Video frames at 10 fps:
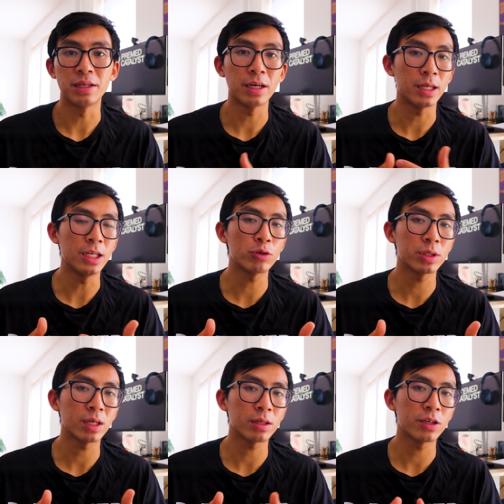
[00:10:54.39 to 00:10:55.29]
And yet,
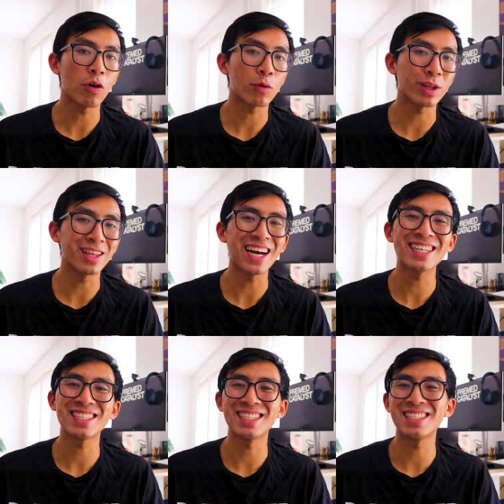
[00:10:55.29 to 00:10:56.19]
interestingly, over the
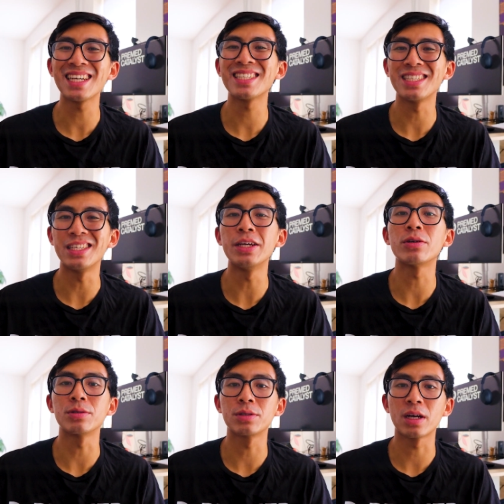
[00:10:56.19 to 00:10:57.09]
last six
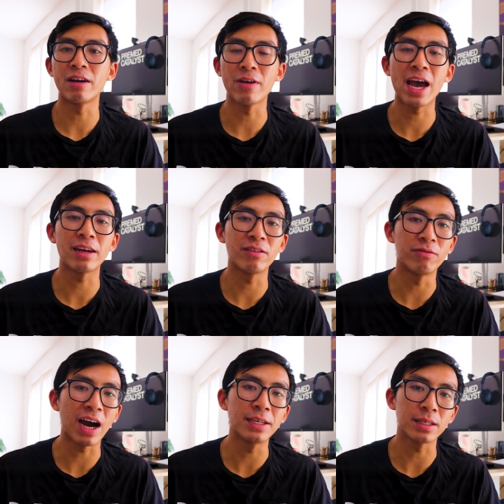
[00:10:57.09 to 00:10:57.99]
years, I've had
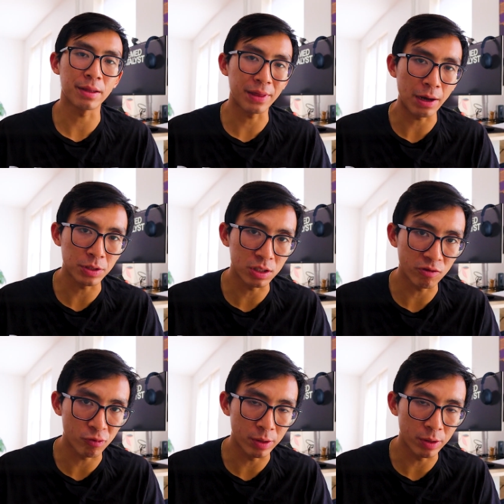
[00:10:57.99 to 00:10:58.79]
advising thousands of